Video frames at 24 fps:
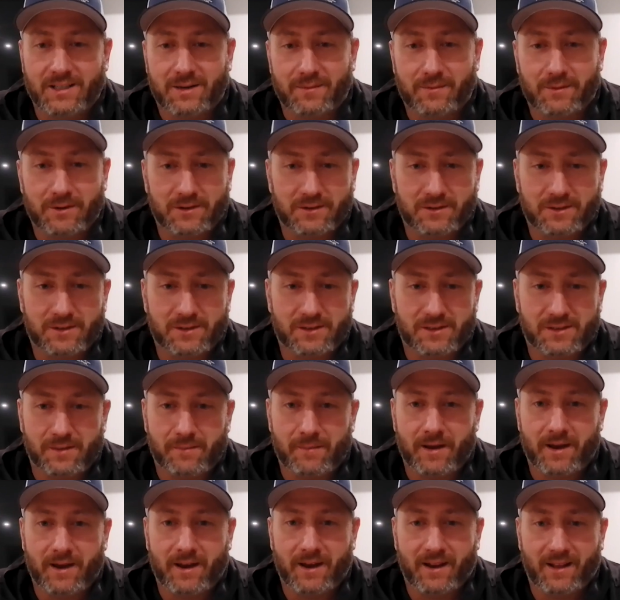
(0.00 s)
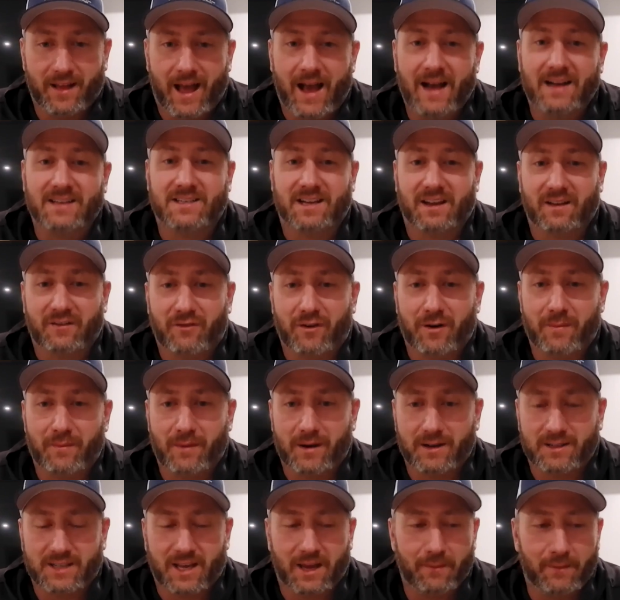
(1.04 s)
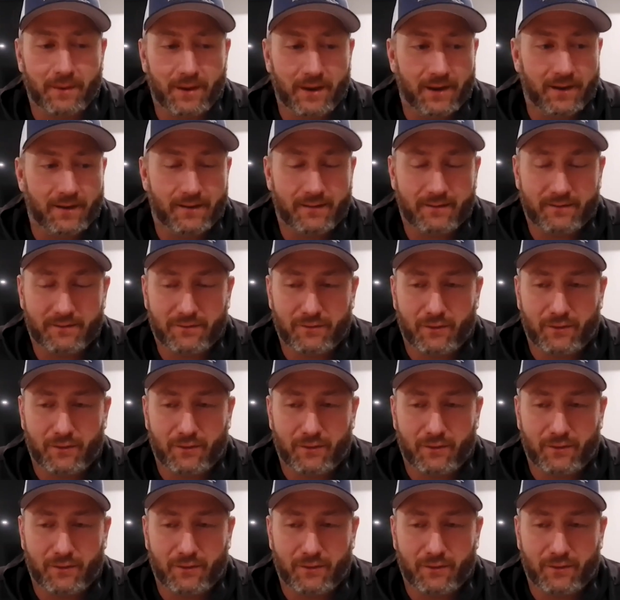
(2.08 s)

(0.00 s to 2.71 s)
customers demand asking for a musky bait